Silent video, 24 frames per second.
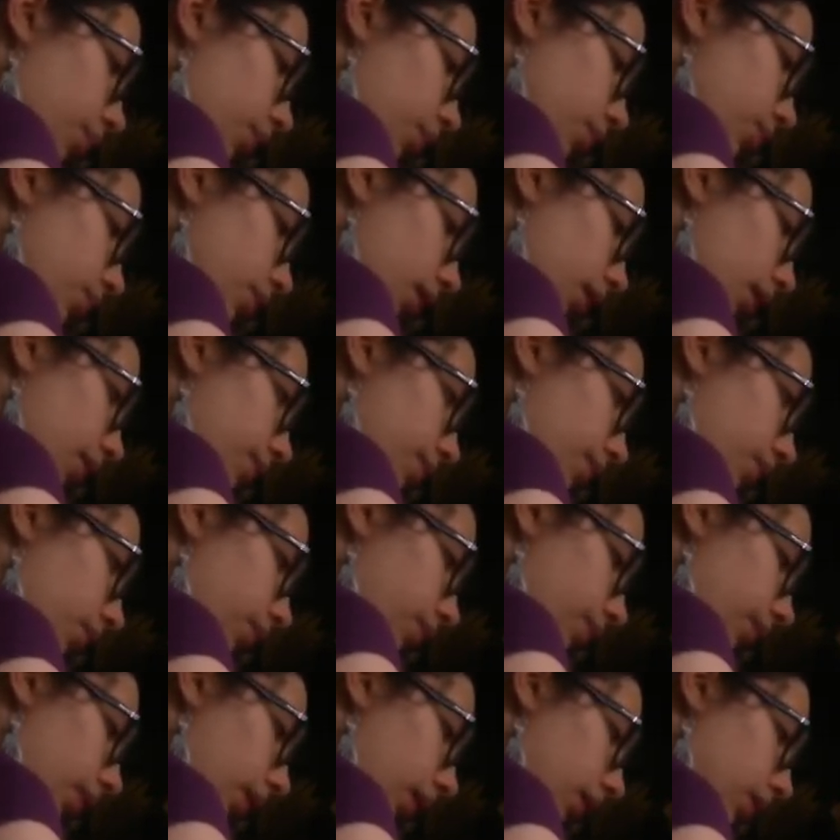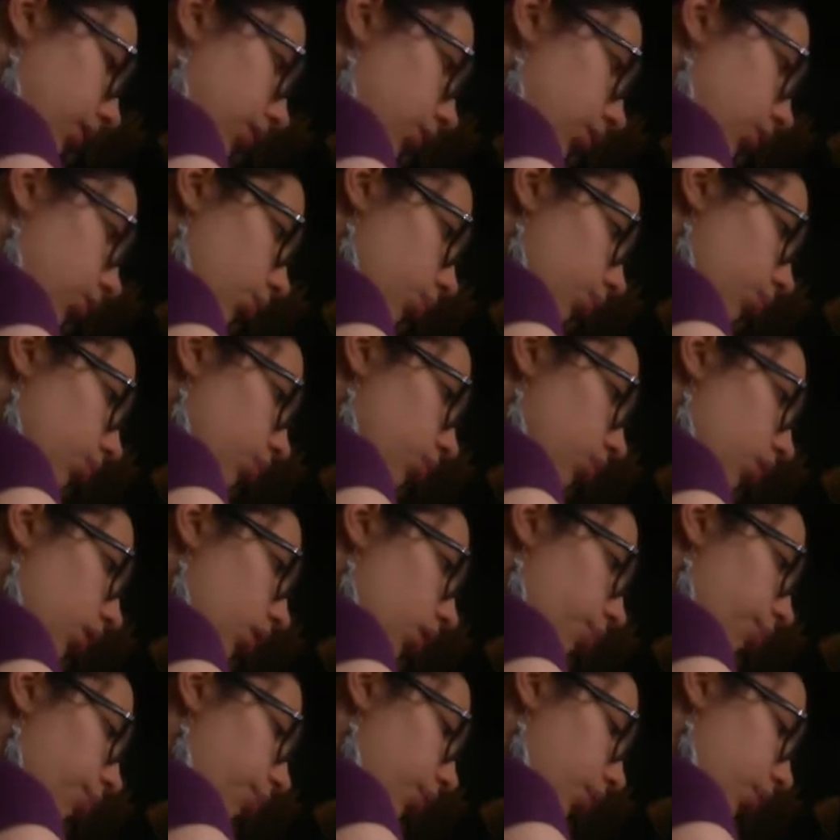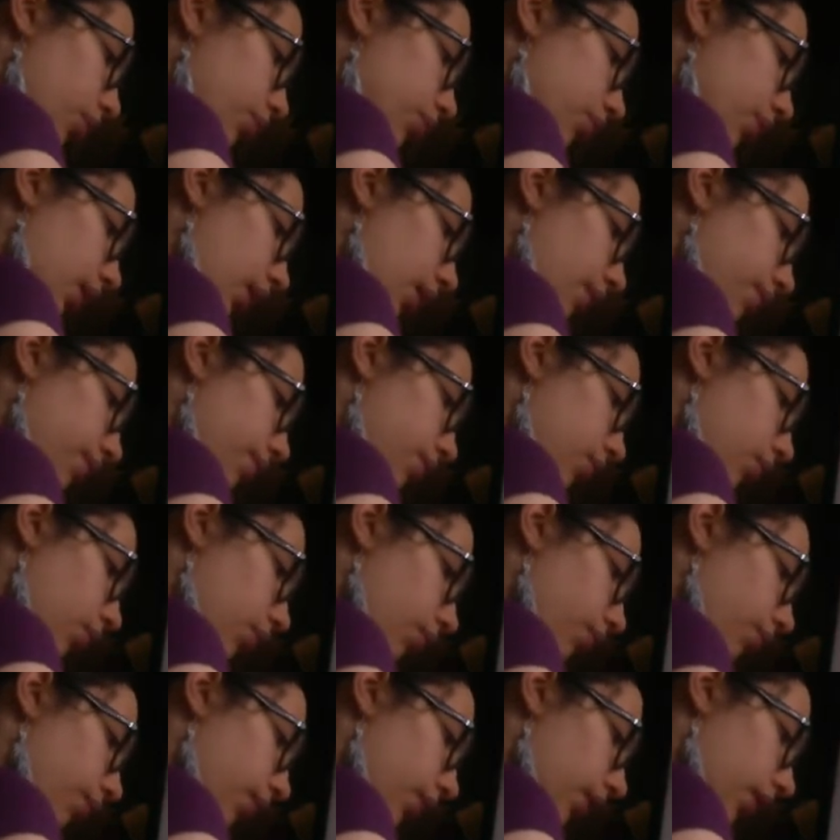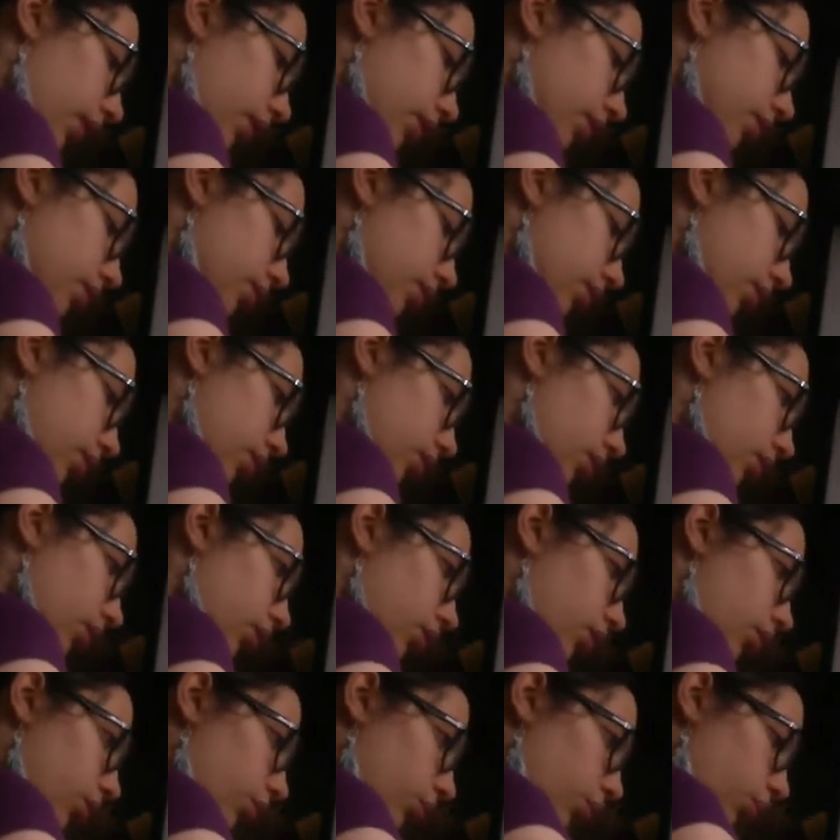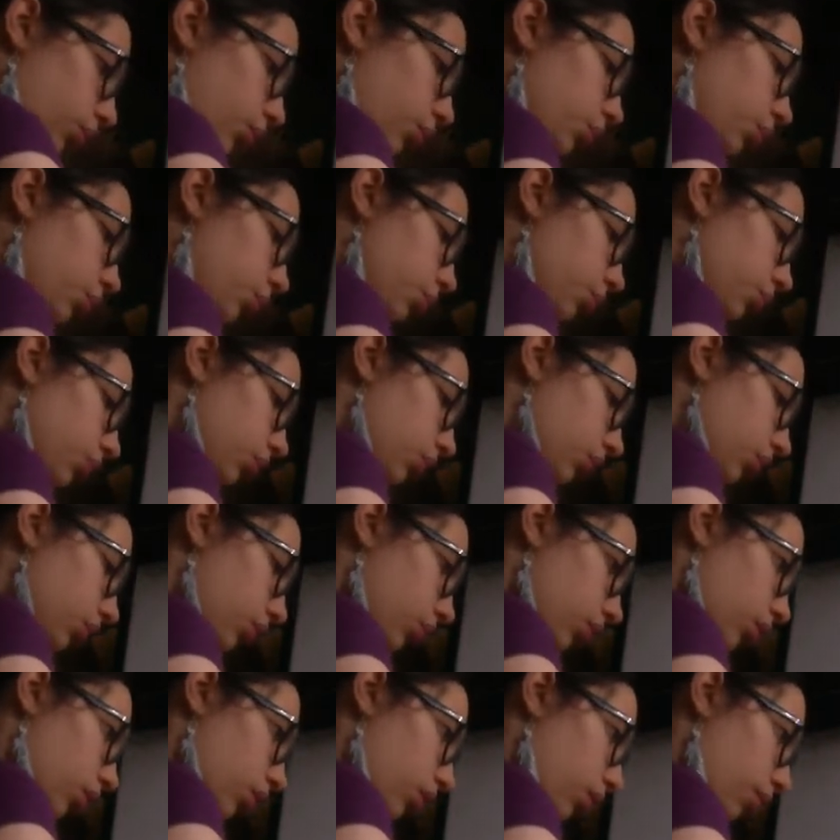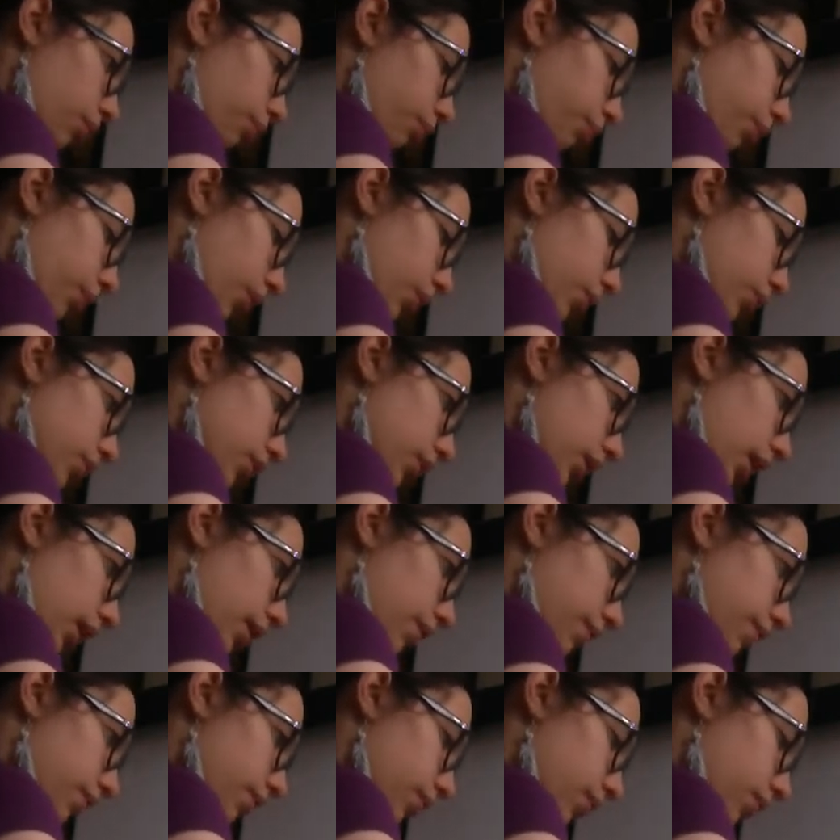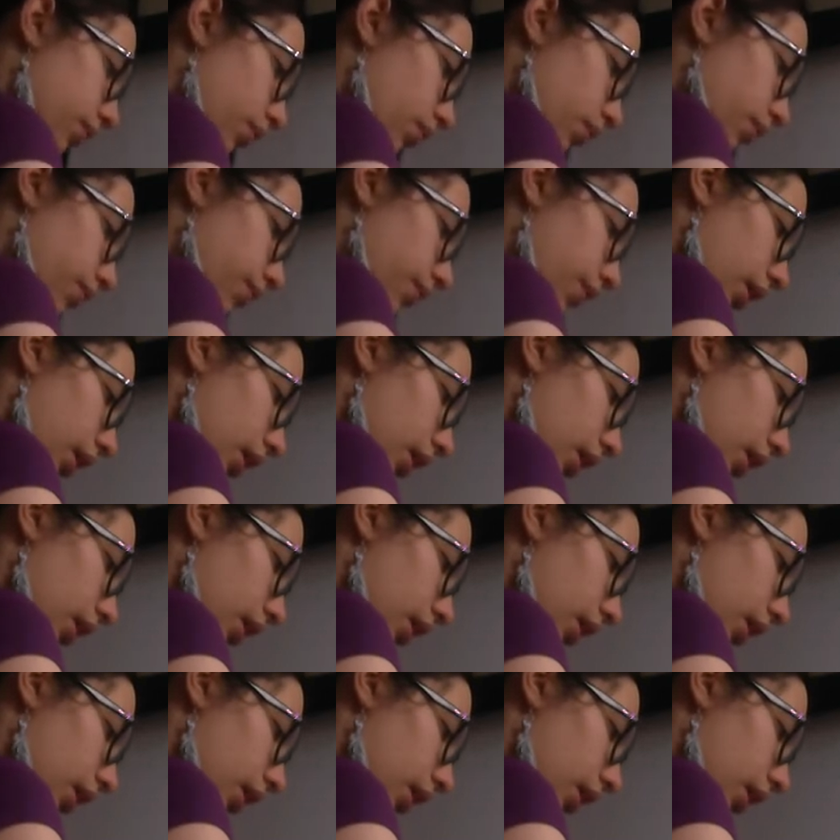plus f of x2 plus f of x2 plus f of